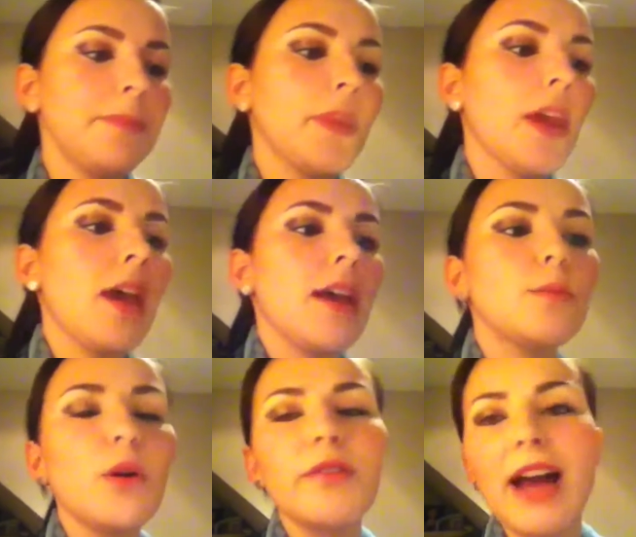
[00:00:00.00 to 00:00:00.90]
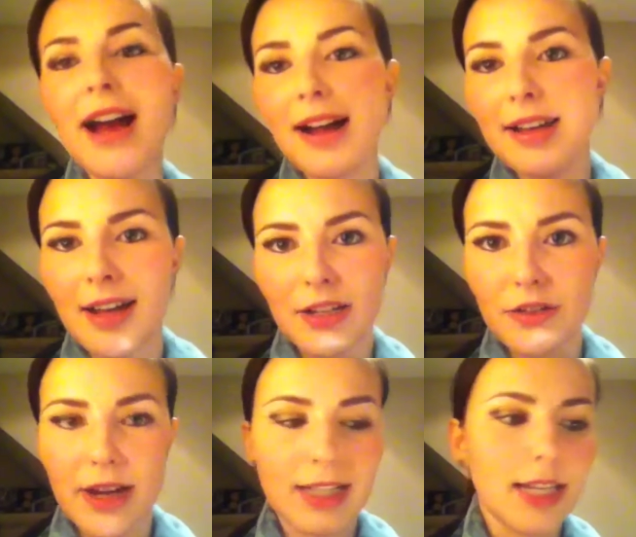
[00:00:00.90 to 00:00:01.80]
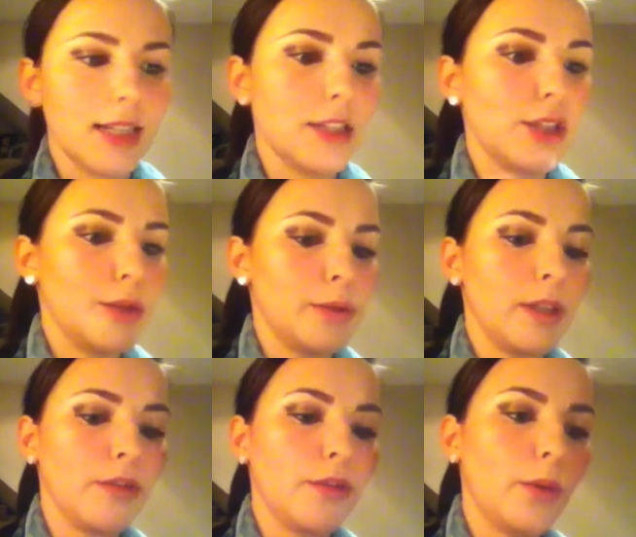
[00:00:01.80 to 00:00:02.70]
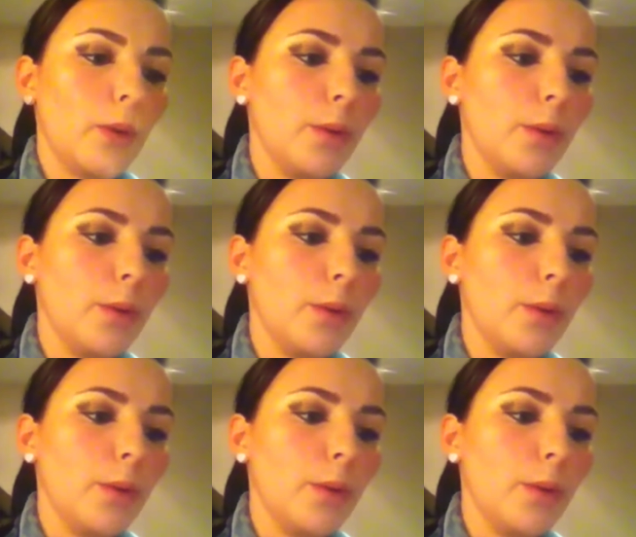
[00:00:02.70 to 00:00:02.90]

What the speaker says: It's more of a highlighter I tend to use it for,